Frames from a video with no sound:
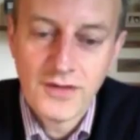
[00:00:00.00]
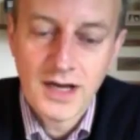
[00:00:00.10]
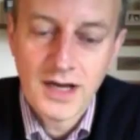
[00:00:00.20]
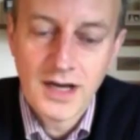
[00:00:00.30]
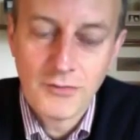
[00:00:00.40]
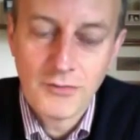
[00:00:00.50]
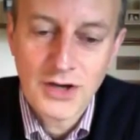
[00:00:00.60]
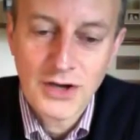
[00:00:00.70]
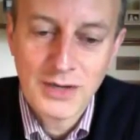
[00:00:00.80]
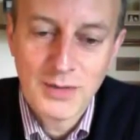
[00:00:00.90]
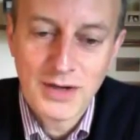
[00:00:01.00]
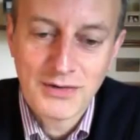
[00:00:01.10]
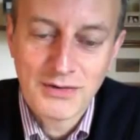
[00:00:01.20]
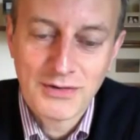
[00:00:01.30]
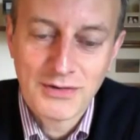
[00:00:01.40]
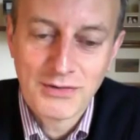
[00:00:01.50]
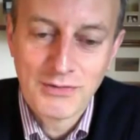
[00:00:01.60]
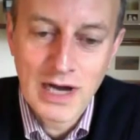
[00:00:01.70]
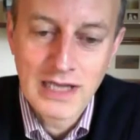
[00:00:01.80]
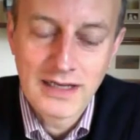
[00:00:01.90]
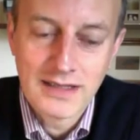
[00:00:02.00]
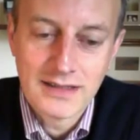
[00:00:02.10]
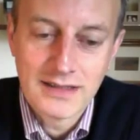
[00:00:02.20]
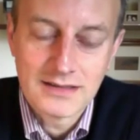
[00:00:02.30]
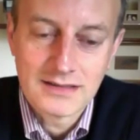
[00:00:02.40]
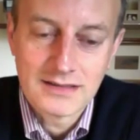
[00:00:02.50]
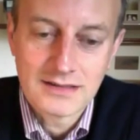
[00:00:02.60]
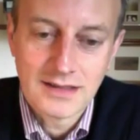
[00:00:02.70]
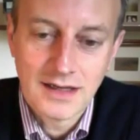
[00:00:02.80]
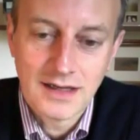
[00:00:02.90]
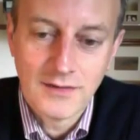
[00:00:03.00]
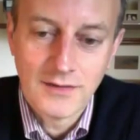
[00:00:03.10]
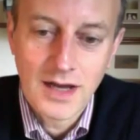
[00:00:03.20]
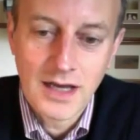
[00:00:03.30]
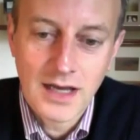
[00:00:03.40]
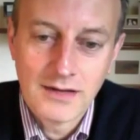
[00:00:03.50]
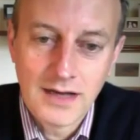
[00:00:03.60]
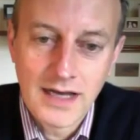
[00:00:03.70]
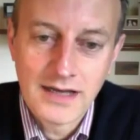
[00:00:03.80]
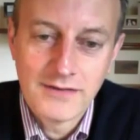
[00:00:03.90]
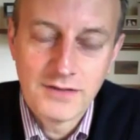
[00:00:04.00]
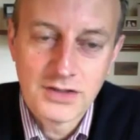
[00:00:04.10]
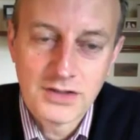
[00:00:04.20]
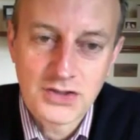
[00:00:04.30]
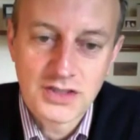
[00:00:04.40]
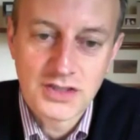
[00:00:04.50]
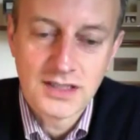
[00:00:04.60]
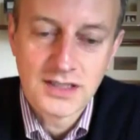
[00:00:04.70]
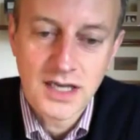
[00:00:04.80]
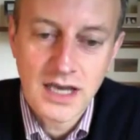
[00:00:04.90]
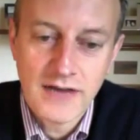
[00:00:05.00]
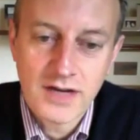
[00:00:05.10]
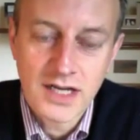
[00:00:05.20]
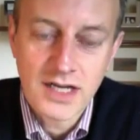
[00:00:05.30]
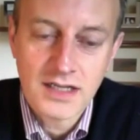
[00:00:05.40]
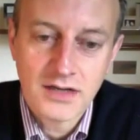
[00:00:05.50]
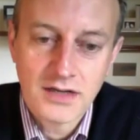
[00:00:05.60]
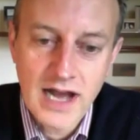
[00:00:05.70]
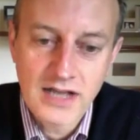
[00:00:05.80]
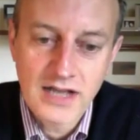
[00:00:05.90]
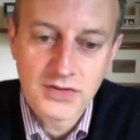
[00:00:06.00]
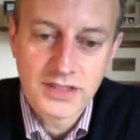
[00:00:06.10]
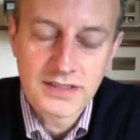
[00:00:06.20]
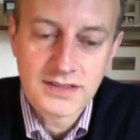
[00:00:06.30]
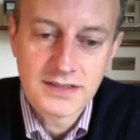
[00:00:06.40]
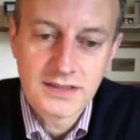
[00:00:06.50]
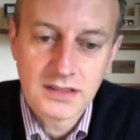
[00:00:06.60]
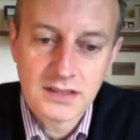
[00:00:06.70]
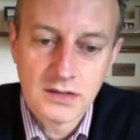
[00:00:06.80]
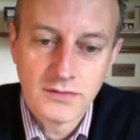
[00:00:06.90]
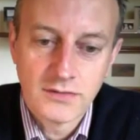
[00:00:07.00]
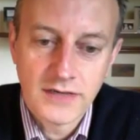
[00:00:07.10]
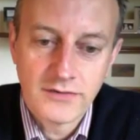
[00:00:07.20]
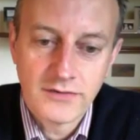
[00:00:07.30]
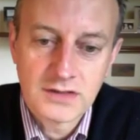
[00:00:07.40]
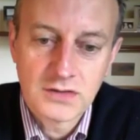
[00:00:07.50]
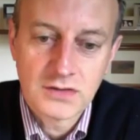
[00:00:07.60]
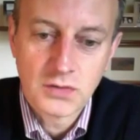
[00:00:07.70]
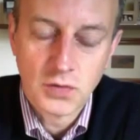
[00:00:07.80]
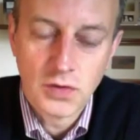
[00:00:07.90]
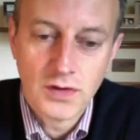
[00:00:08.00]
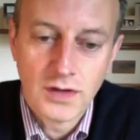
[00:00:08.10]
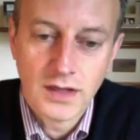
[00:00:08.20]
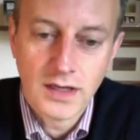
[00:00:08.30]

we're talking about wild ideas, I envision every graduate of every school